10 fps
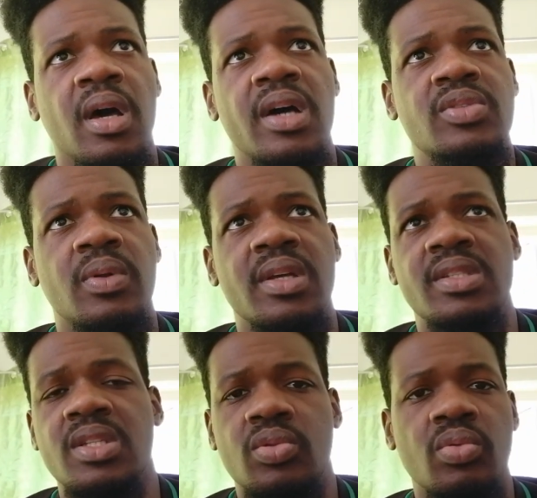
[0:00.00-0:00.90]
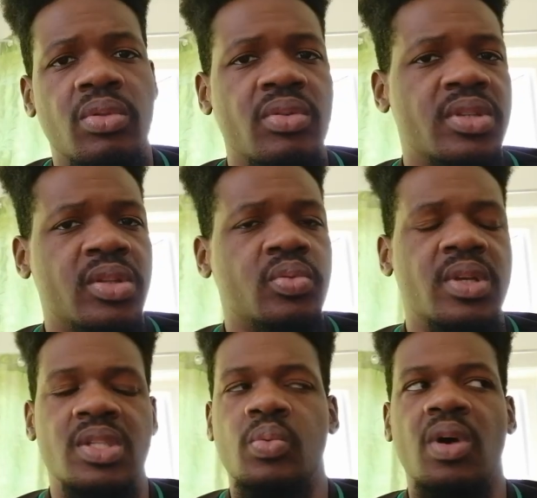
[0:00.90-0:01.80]
as well as in
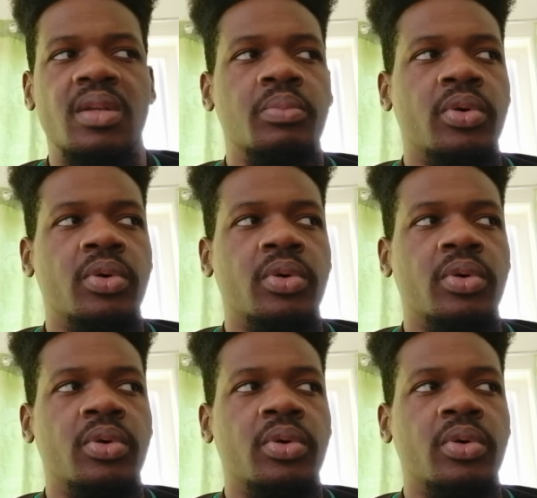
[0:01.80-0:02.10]
2021.